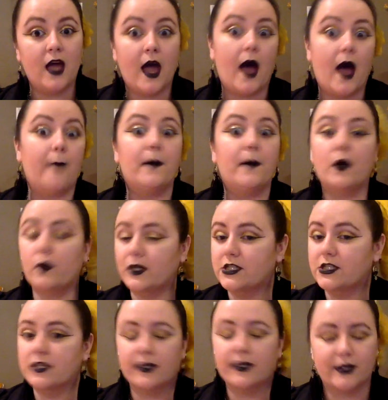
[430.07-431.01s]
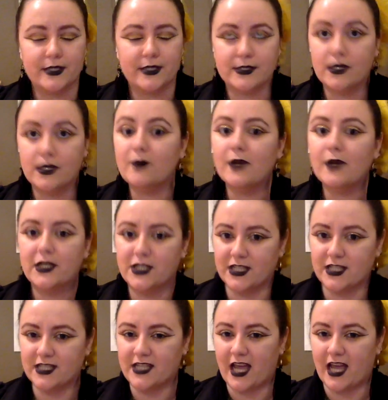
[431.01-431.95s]
about which there is so much to
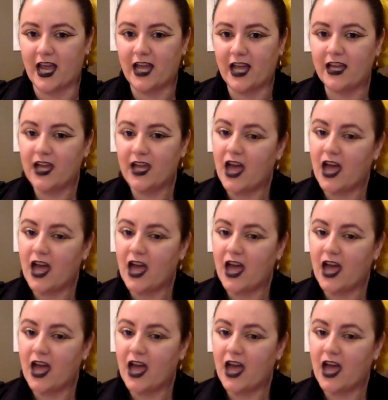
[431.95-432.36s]
say,